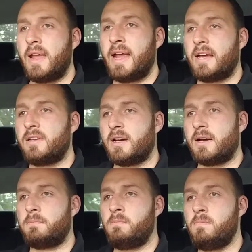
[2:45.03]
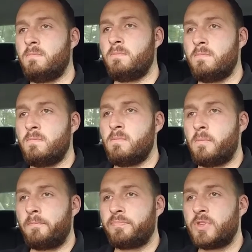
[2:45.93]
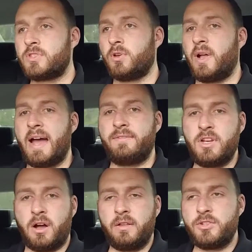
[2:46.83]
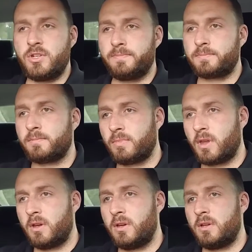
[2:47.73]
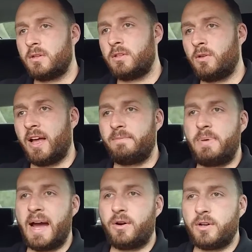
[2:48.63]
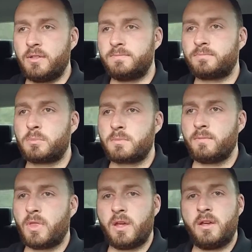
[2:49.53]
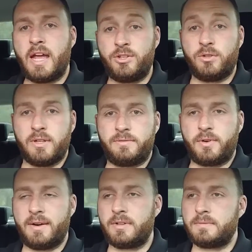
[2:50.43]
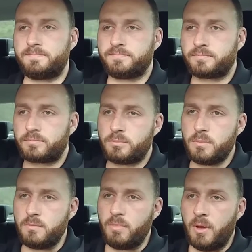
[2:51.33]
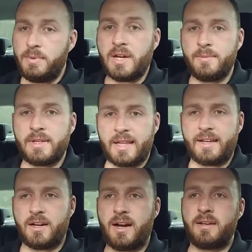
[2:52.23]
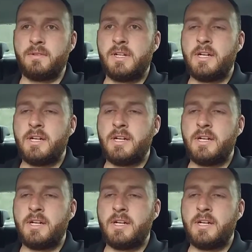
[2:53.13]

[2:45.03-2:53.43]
And so you'll have knowledge, you'll have power, and you'll live forever. Becoming like God.